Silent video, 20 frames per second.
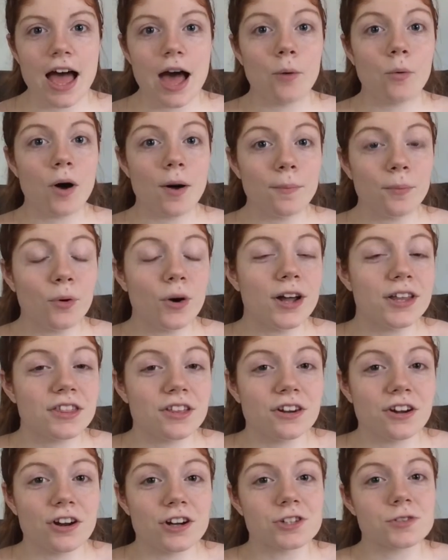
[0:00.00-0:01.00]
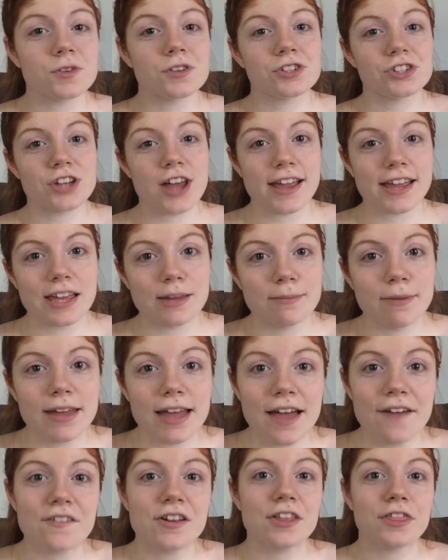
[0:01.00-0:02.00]
At one point the nurse was checking
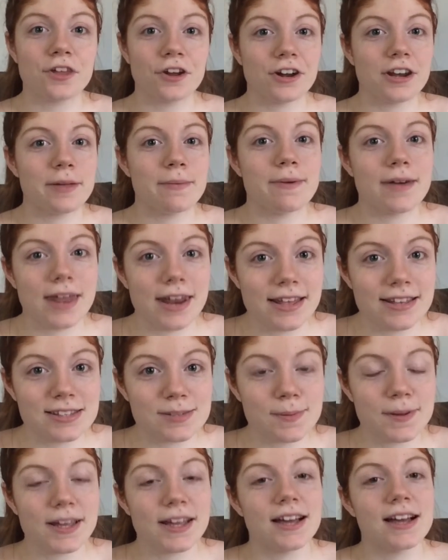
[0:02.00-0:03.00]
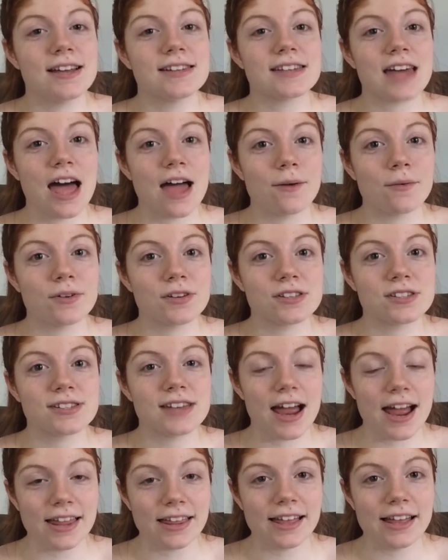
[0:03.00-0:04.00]
me every thirty minutes because I was
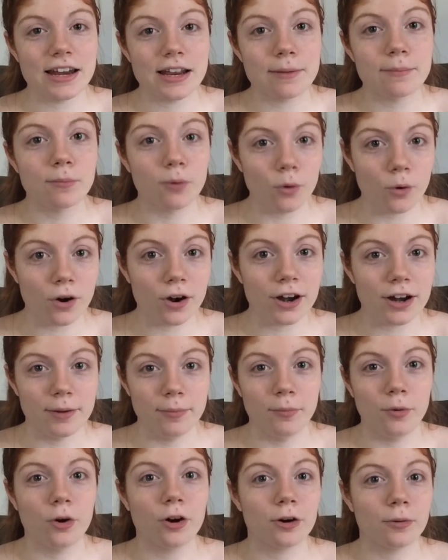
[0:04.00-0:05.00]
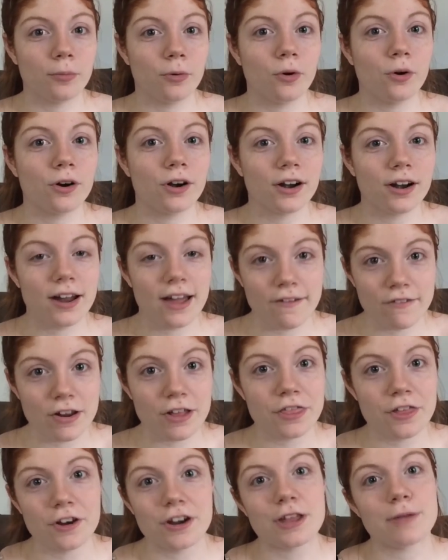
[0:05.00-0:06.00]
dilating more and more and more
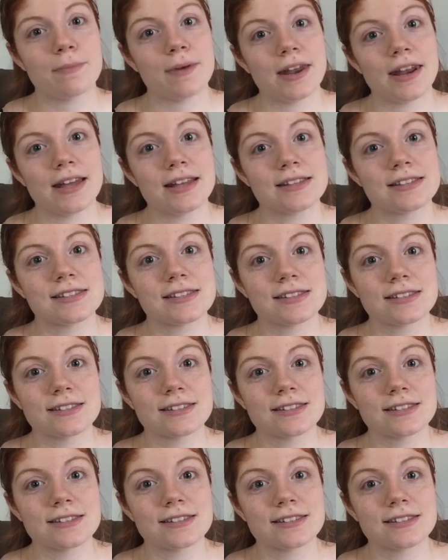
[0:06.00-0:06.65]
every thirty minutes.